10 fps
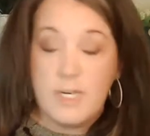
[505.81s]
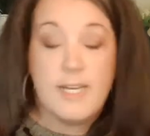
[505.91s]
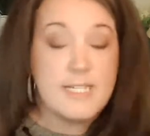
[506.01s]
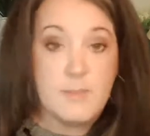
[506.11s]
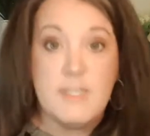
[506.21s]

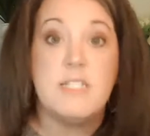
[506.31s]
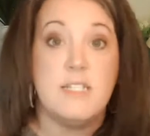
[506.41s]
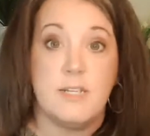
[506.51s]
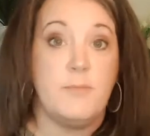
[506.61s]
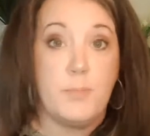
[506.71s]

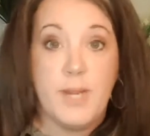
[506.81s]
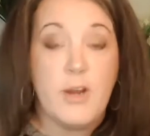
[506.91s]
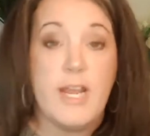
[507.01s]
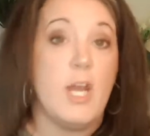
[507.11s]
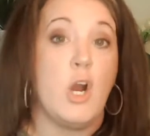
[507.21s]
expenses,
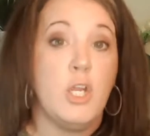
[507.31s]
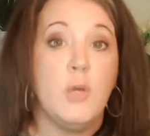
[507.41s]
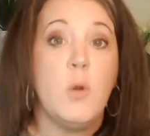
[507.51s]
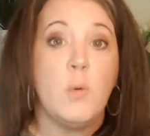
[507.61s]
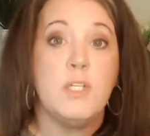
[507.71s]
period. Are
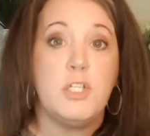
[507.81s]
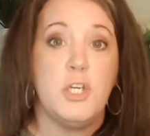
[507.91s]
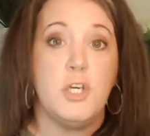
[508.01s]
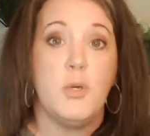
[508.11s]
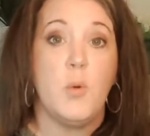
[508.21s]
you going
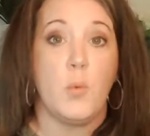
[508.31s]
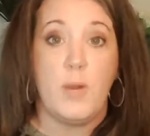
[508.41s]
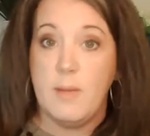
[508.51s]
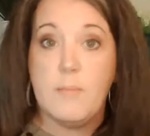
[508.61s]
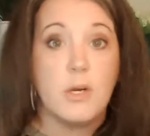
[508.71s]
to
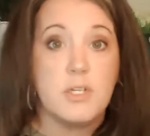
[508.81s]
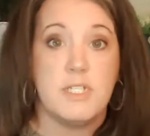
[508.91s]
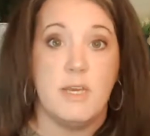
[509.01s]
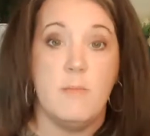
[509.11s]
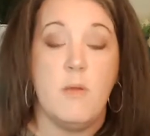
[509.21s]
reimburse
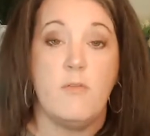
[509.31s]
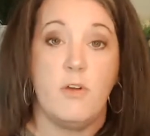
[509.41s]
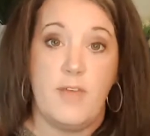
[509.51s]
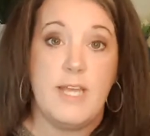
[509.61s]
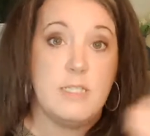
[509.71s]
them
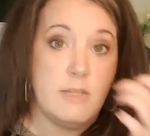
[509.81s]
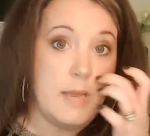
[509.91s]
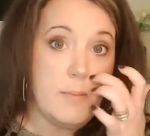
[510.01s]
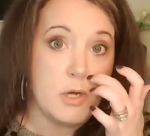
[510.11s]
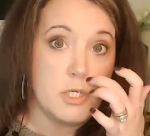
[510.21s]
for things that
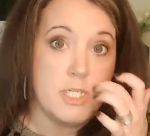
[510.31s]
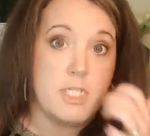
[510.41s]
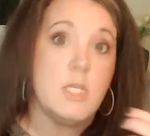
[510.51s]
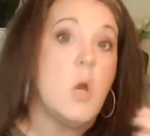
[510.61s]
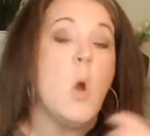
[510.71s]
they
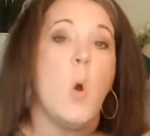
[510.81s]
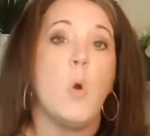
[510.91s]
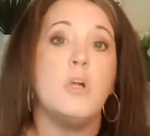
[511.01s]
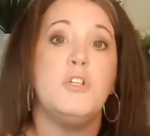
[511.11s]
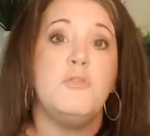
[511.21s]
purchased,
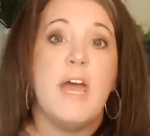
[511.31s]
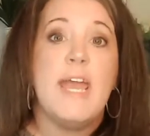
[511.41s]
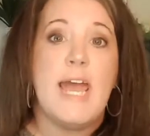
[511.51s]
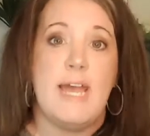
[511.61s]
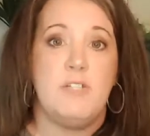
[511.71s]
or do
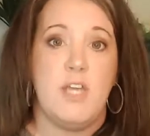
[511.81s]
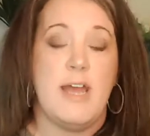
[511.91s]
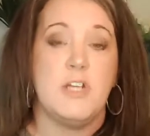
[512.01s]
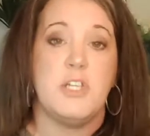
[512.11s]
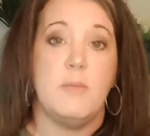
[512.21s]
they have to
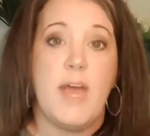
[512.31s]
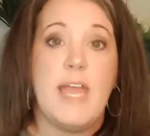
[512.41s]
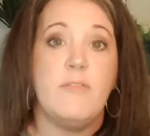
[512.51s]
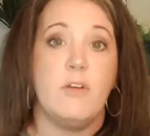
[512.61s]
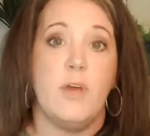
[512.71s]
actually
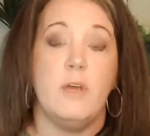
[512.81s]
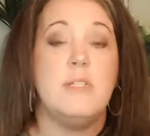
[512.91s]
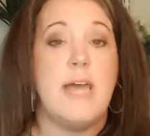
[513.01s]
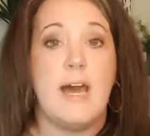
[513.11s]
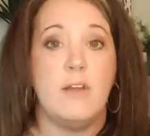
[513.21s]
pay for
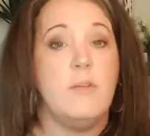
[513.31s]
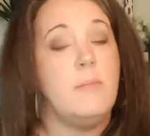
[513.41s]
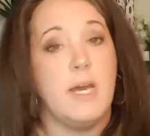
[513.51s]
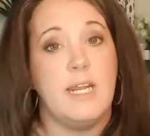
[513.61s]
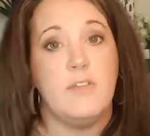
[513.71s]
those out of the
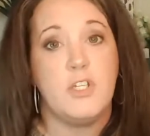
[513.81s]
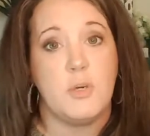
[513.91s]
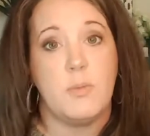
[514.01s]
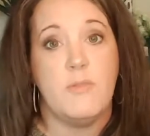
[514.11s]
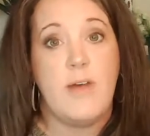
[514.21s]
money that
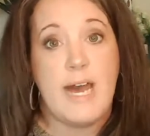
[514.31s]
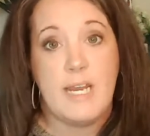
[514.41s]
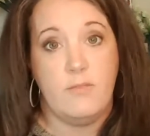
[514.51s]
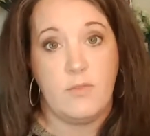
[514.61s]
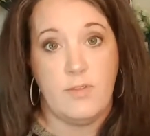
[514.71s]
you're
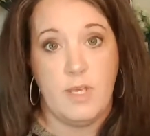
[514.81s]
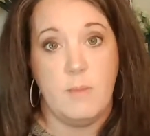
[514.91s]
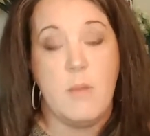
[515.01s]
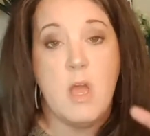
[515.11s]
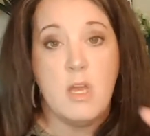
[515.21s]
providing for them